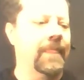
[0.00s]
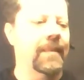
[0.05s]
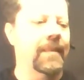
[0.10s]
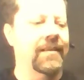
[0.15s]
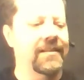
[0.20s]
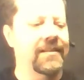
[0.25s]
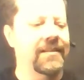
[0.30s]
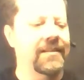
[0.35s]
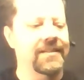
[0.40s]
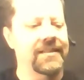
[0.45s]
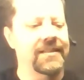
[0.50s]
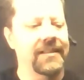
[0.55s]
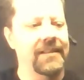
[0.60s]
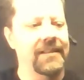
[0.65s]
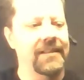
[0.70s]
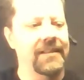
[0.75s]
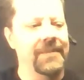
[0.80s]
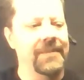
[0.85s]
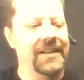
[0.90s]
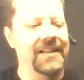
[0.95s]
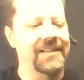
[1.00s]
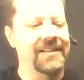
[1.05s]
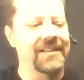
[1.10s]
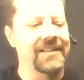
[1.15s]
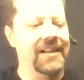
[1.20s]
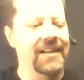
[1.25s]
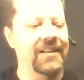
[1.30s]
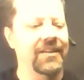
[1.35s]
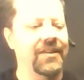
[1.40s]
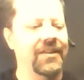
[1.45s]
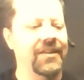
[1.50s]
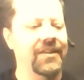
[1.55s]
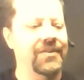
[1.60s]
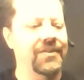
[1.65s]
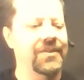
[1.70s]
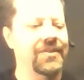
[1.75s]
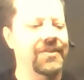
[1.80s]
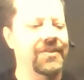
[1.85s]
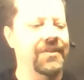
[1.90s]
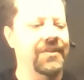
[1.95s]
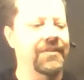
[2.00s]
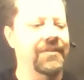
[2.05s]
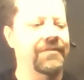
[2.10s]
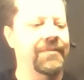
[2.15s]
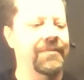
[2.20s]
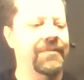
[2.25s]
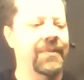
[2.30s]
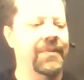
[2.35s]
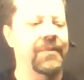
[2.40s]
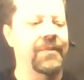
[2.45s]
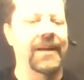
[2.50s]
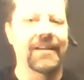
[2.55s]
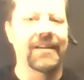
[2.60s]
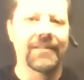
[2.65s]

It's the limit as L goes to 0 from the right.